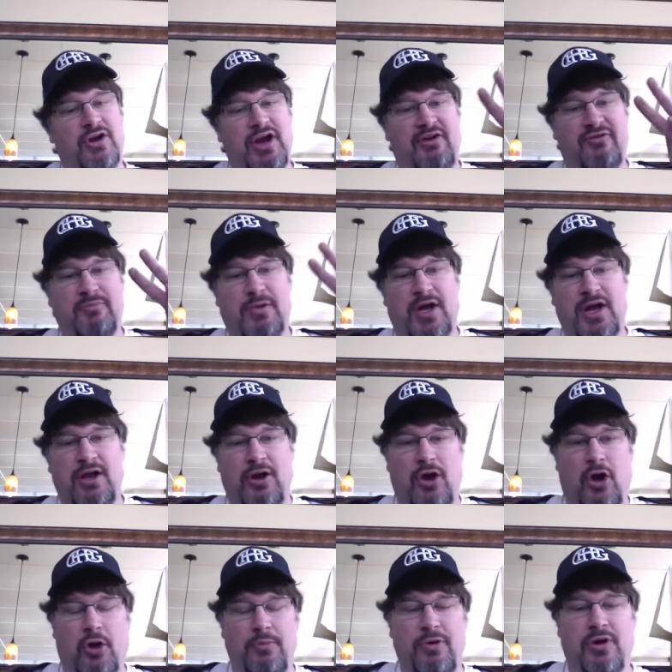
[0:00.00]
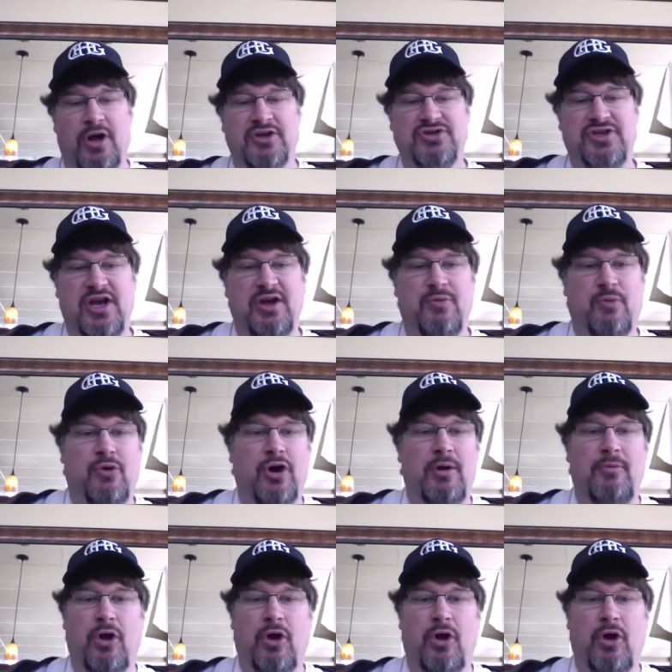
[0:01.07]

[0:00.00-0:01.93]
to everybody. Hope you're all staying warm.